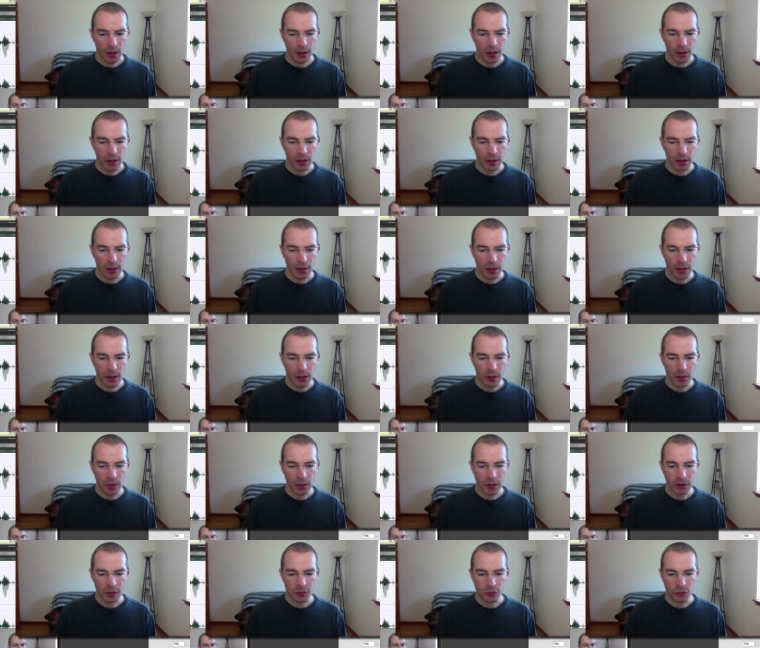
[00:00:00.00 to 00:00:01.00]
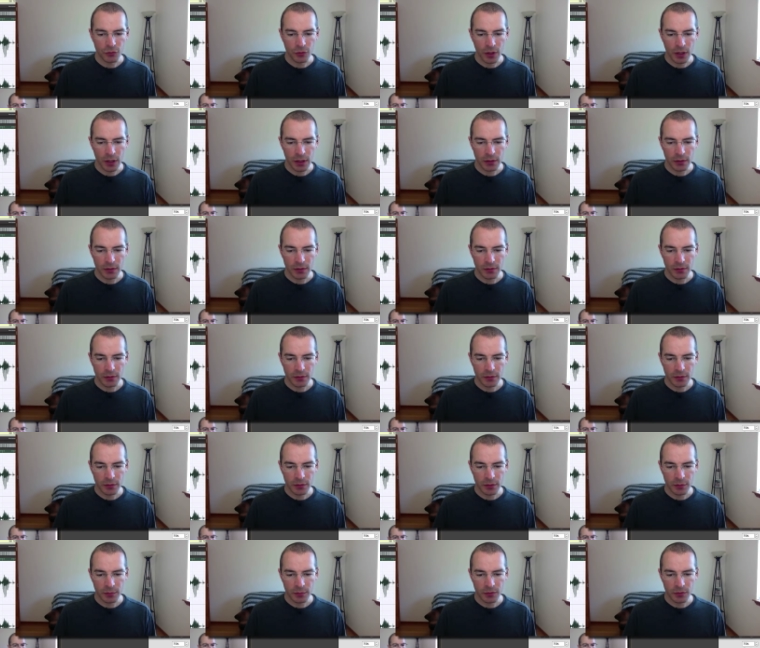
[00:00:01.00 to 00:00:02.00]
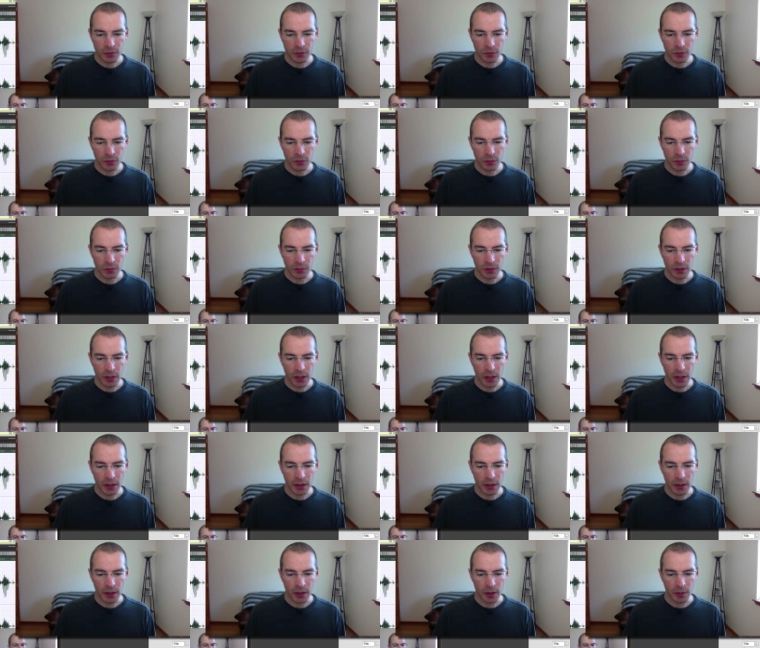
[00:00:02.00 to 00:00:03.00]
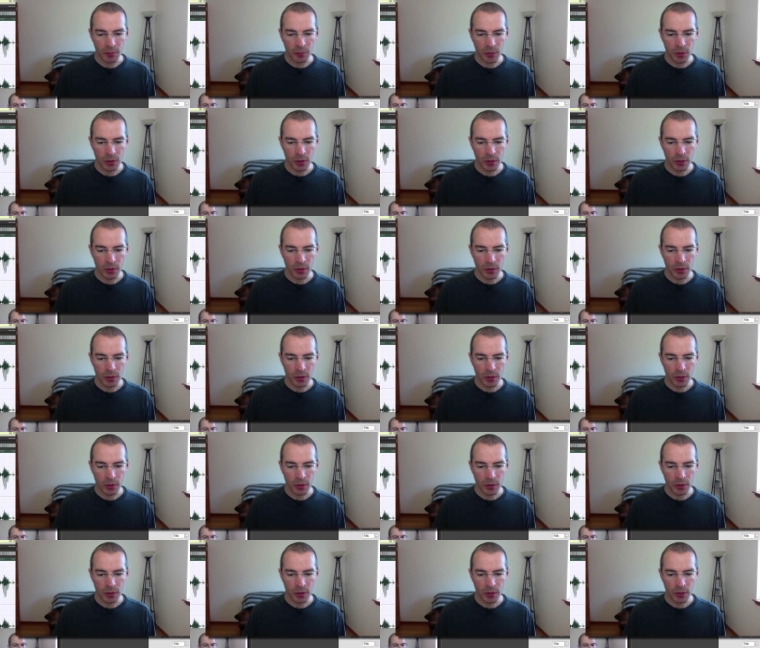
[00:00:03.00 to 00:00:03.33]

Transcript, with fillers: And now I can drag these clips to line up